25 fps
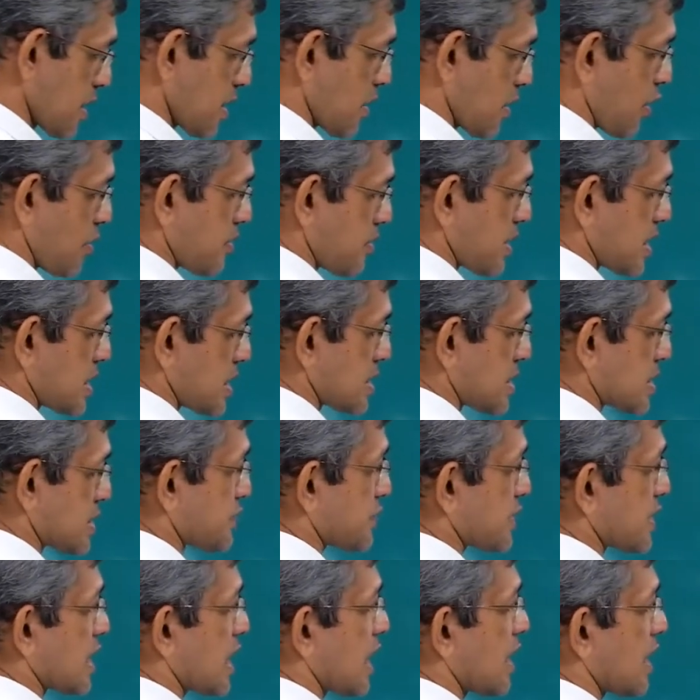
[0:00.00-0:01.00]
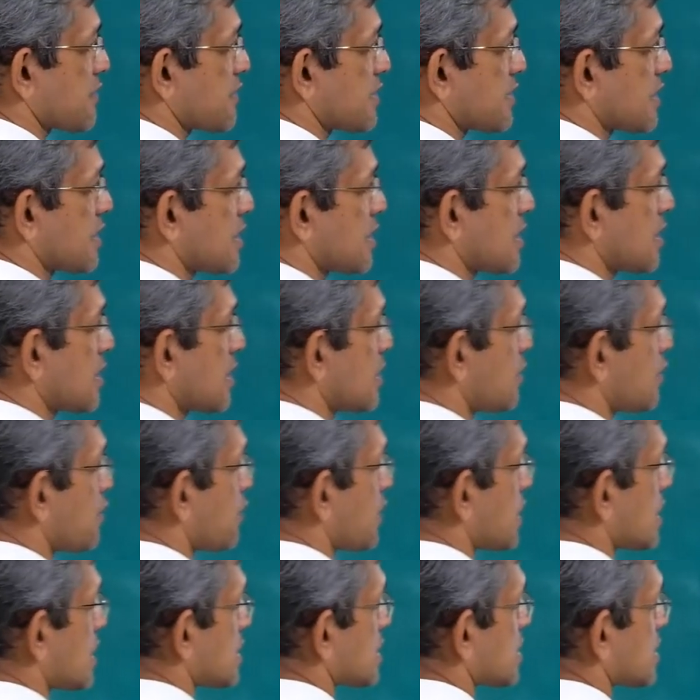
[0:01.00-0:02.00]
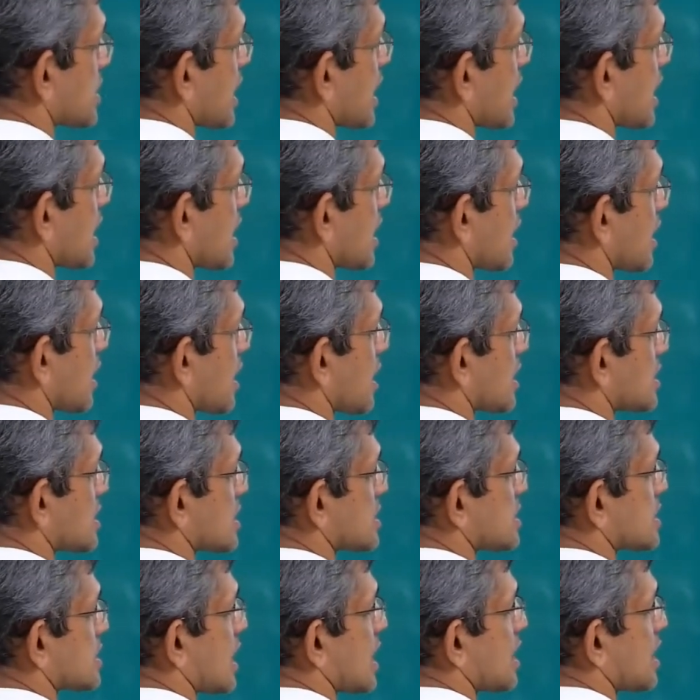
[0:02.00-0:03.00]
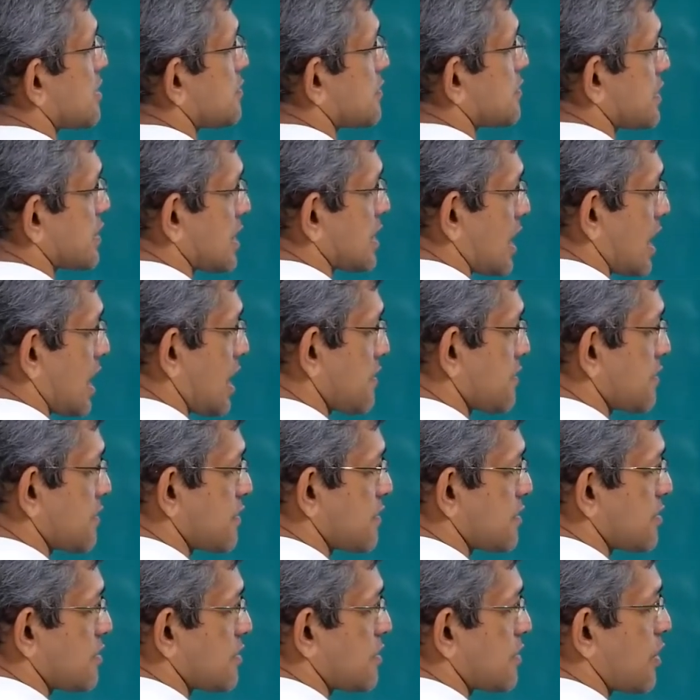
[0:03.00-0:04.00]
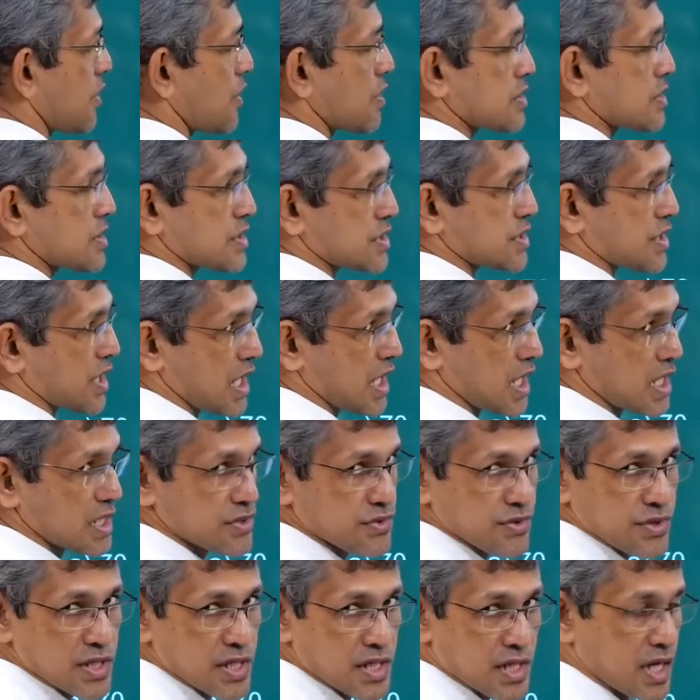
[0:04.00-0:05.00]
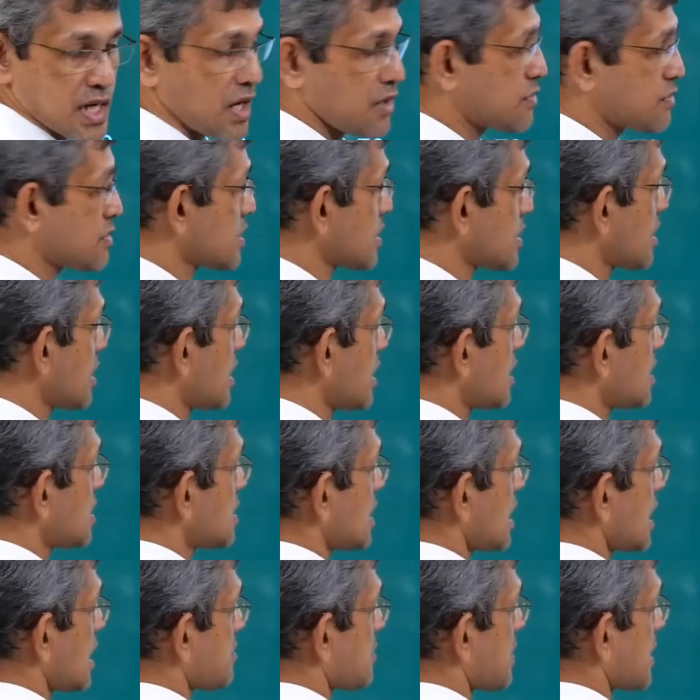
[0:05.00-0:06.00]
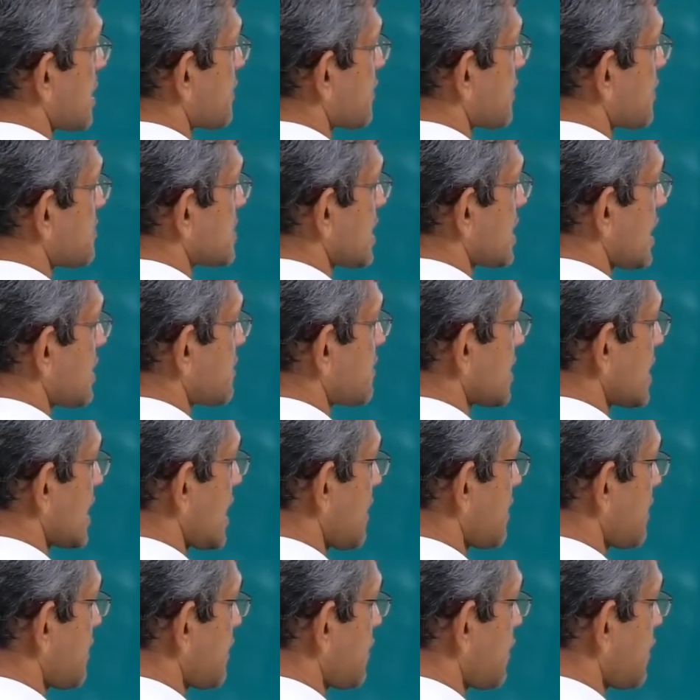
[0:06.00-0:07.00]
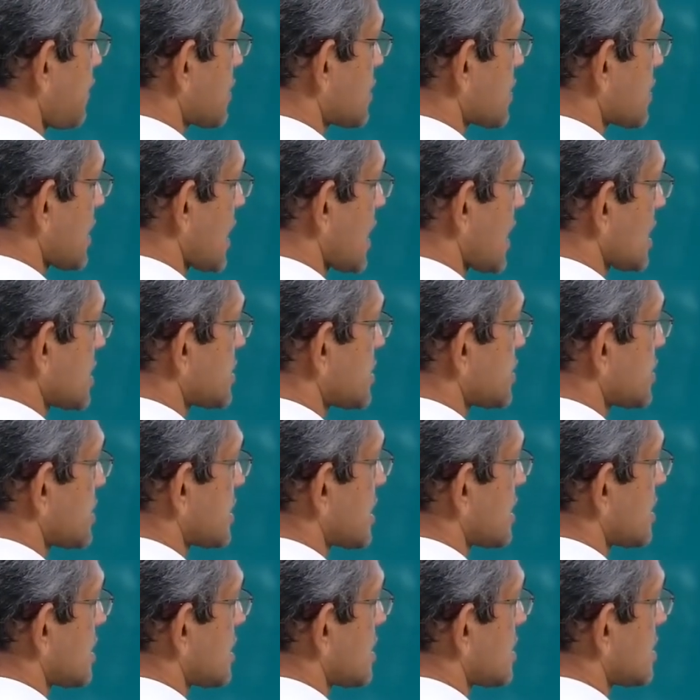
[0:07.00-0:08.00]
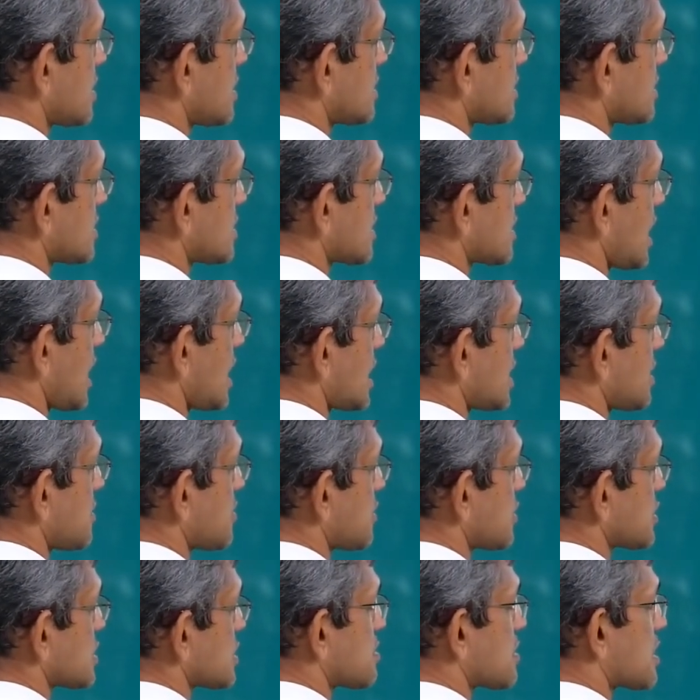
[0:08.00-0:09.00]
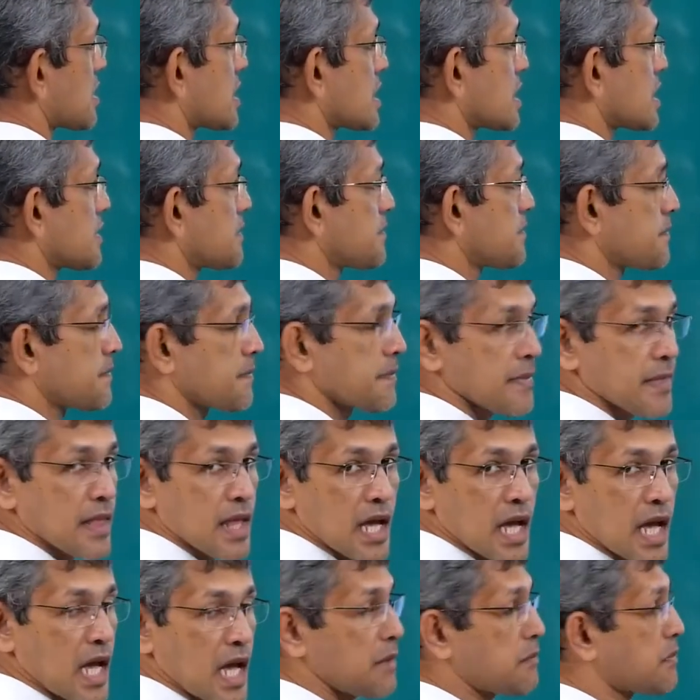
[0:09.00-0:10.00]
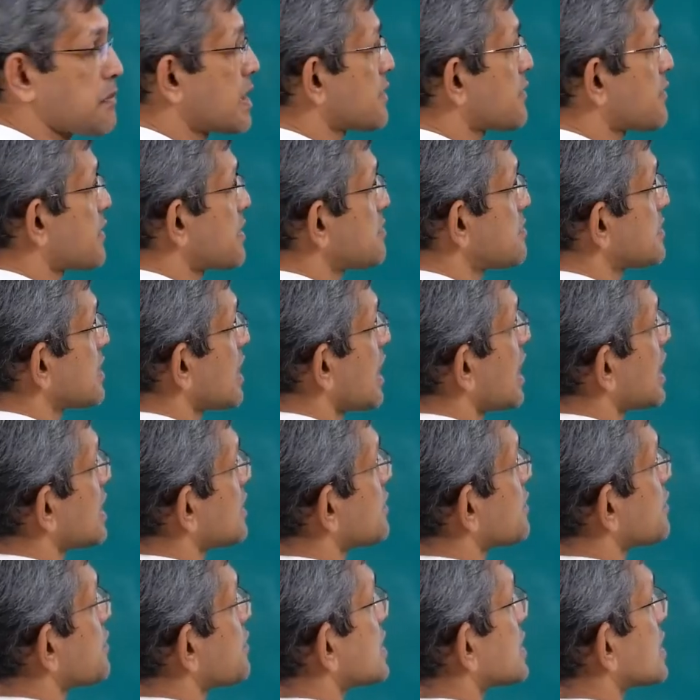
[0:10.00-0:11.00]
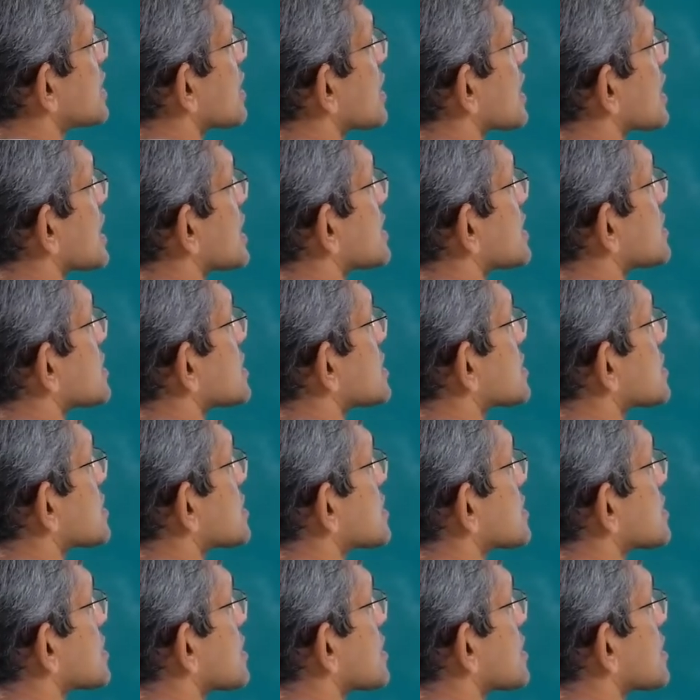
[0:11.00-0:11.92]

combinations we have here? 1 triangle at a time, we have all these triangles we can count. Then apart from that, we have 4 triangles together. This is another possibility. Apart from that, when you look at this,